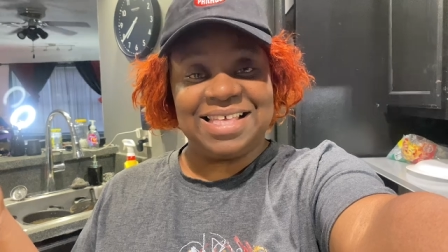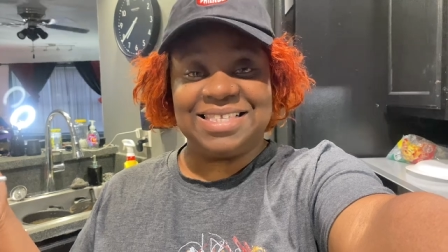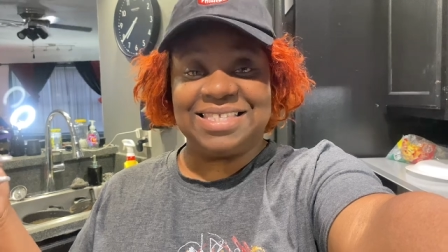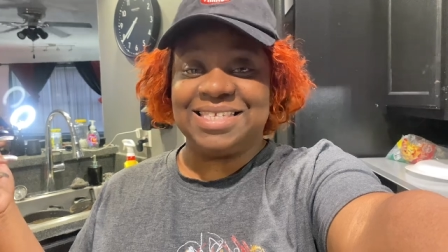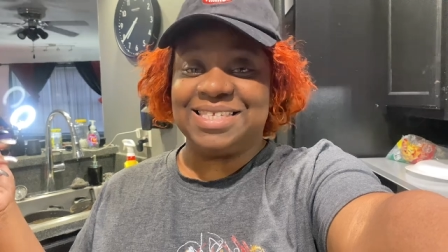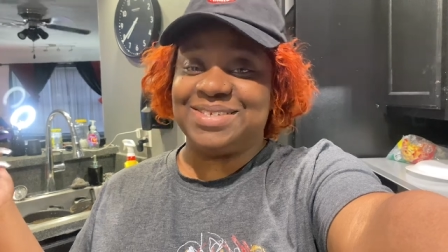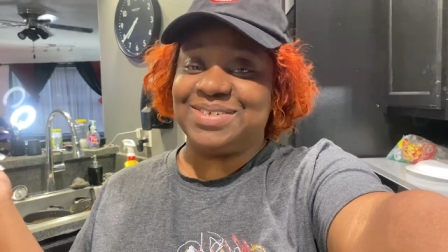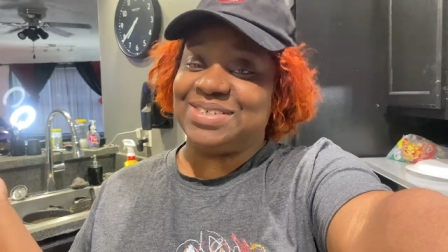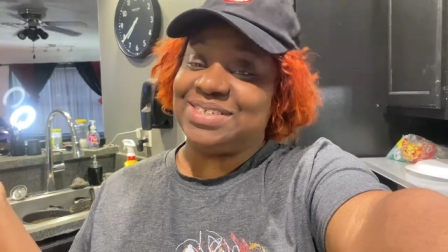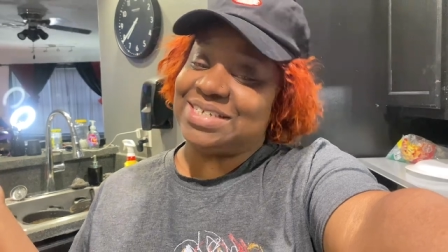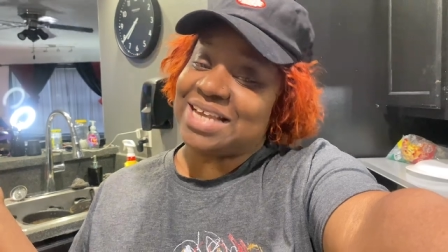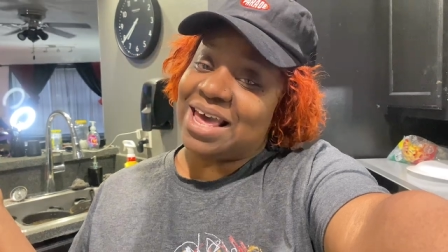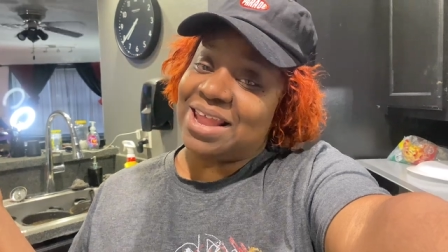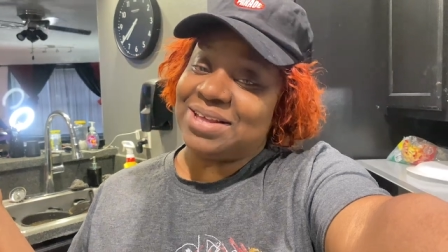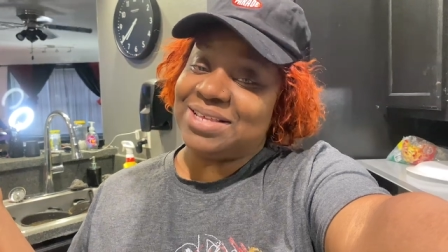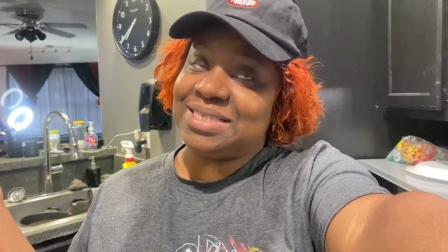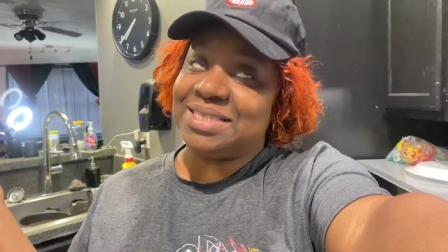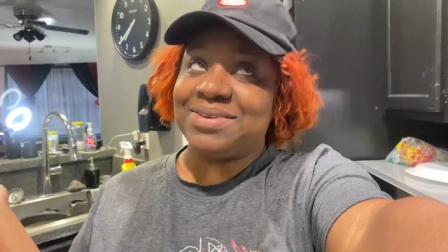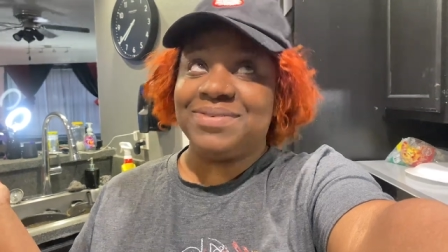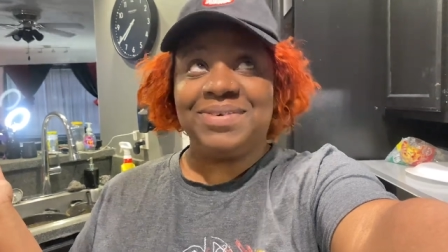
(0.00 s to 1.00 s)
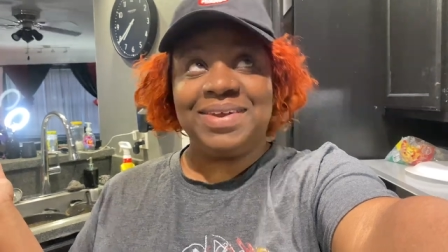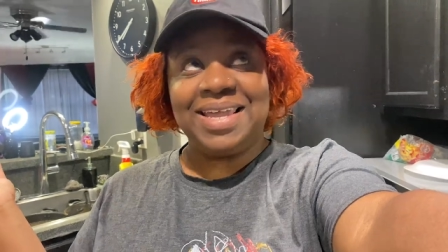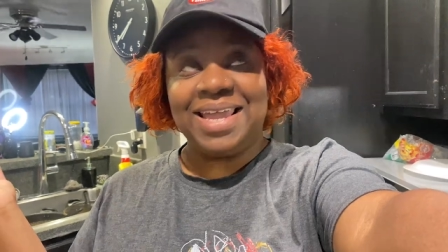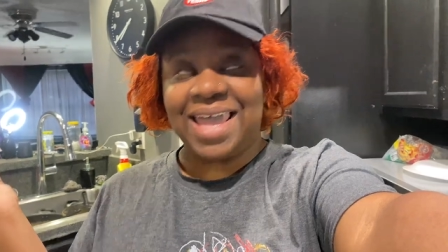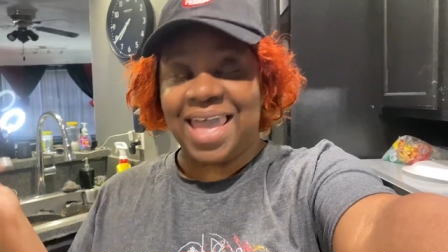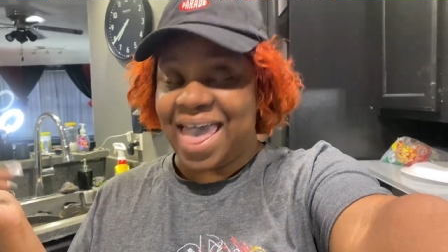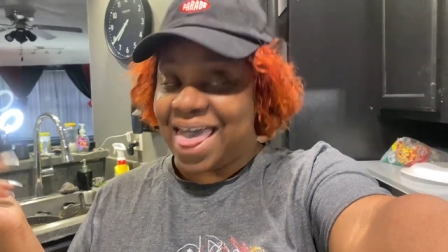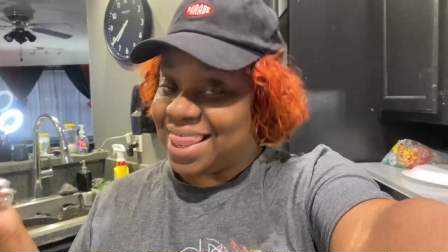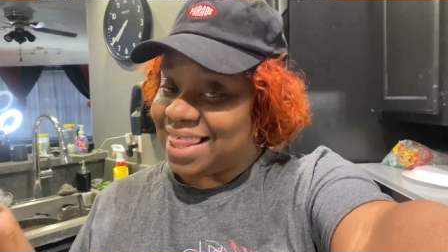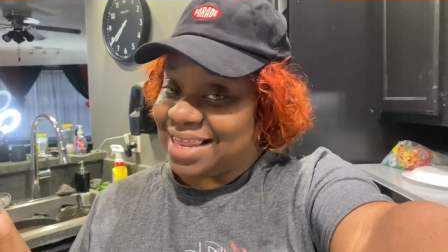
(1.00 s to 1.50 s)
this is Rashoda's
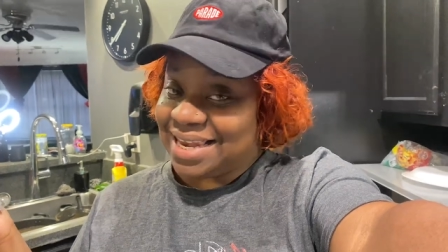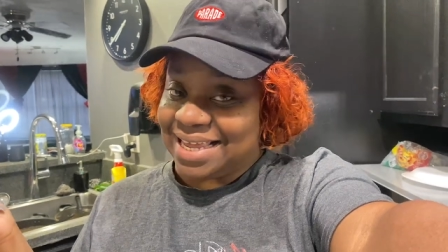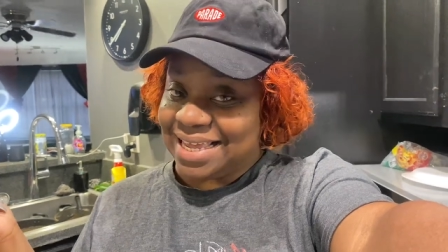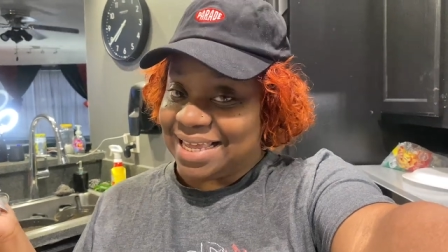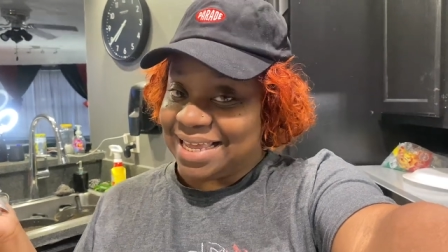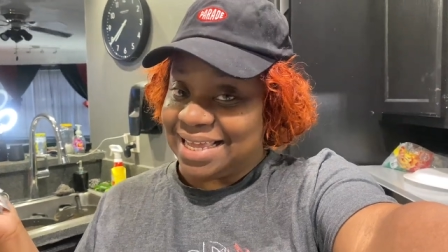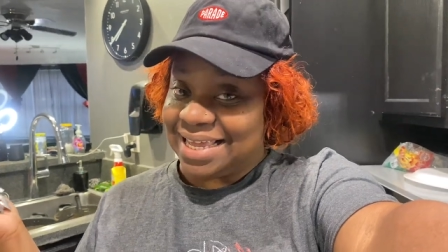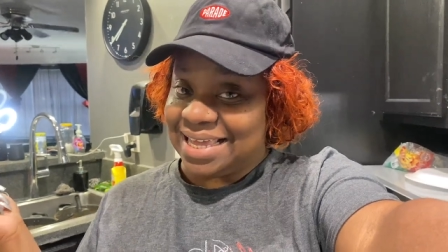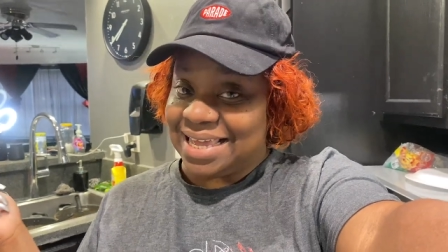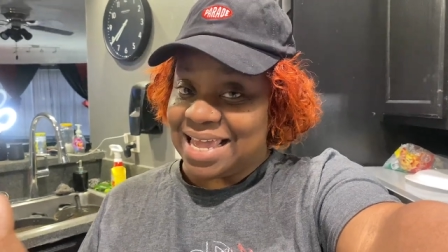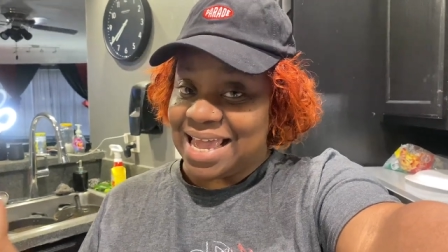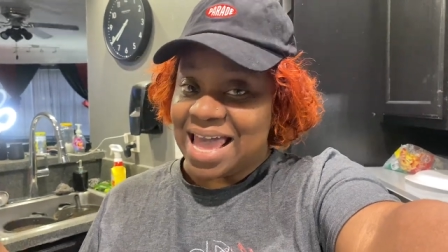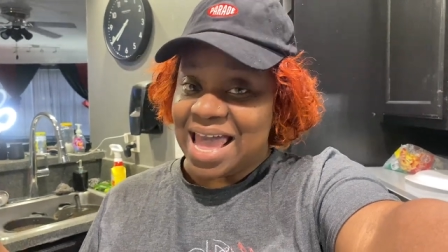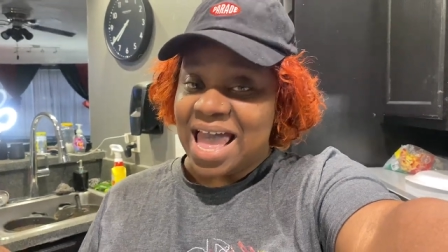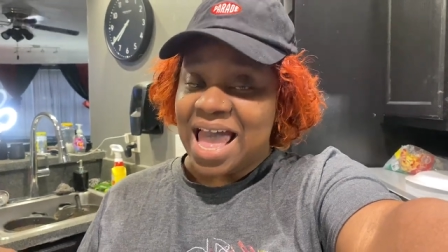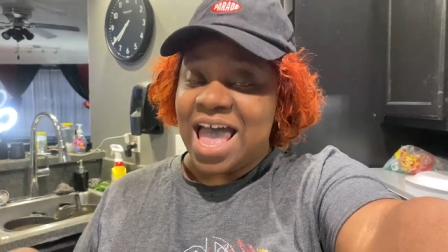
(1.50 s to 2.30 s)
Reality.